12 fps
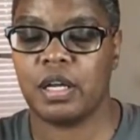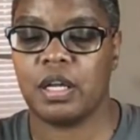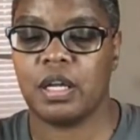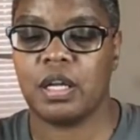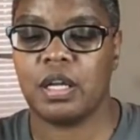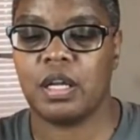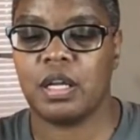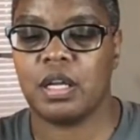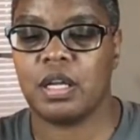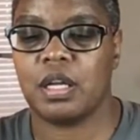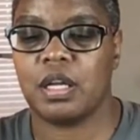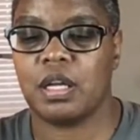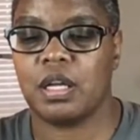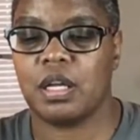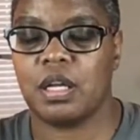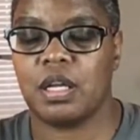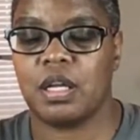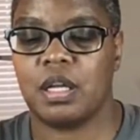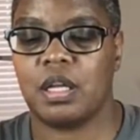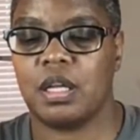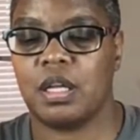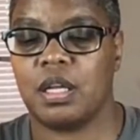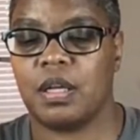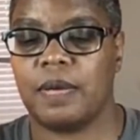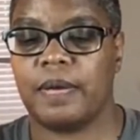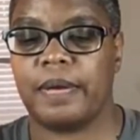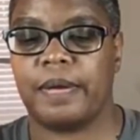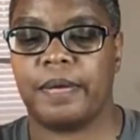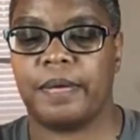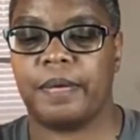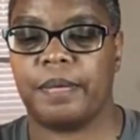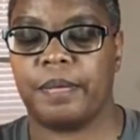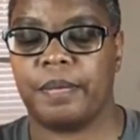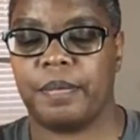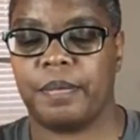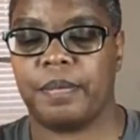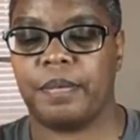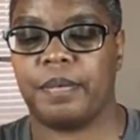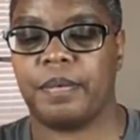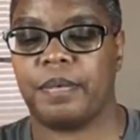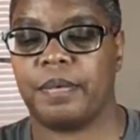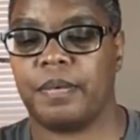[no speech]